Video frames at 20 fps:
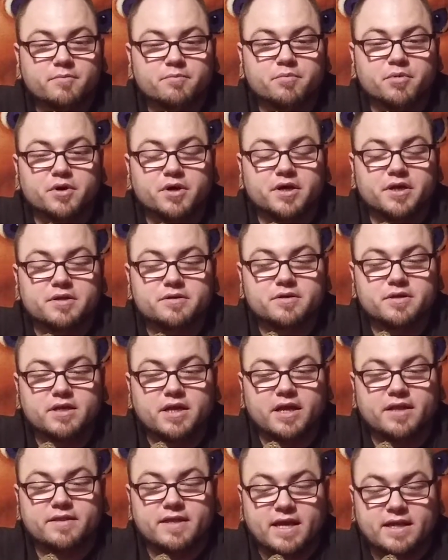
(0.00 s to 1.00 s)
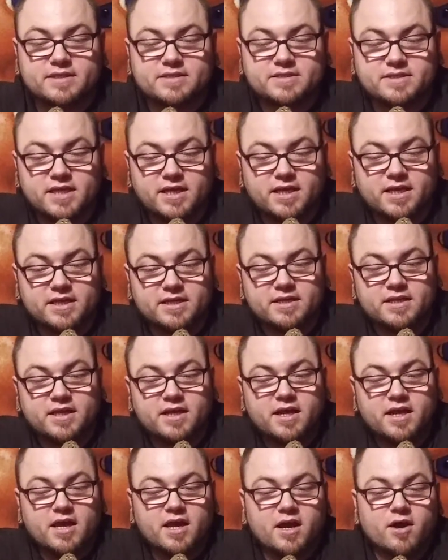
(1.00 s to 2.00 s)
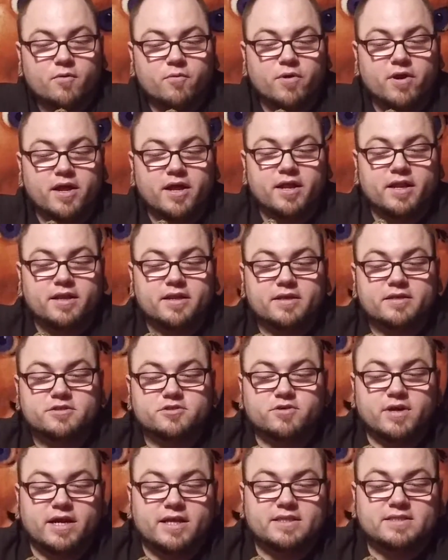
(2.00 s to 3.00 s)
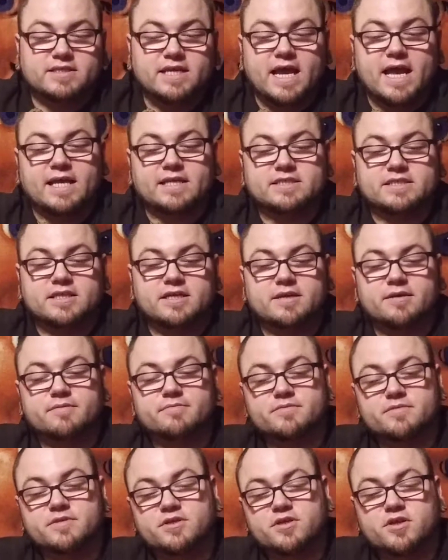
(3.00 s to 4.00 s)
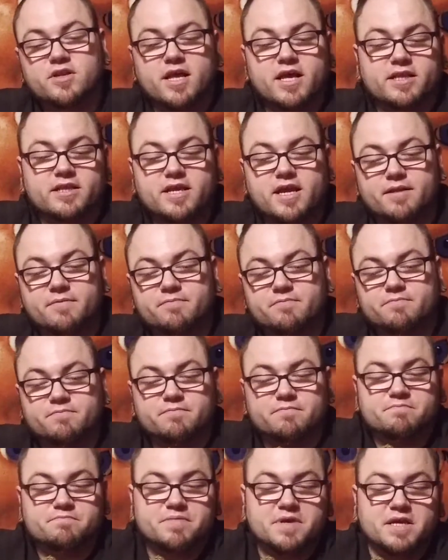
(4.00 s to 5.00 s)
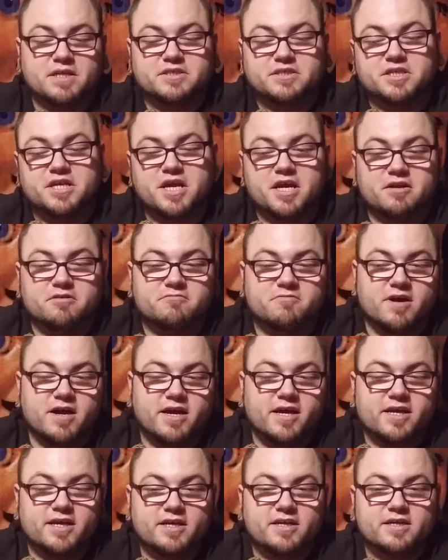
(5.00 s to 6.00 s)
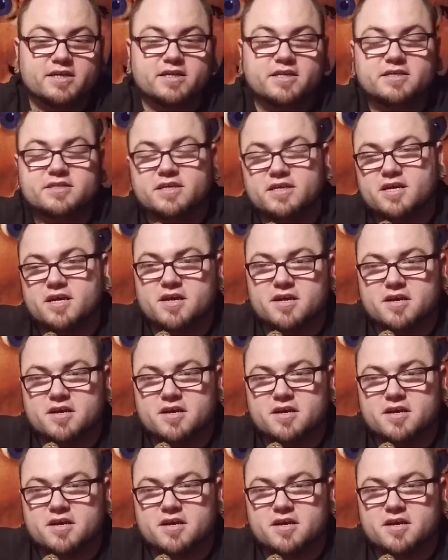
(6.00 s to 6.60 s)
But in that scene when Drayton's asking him, "You let that bitch get away?" and he's like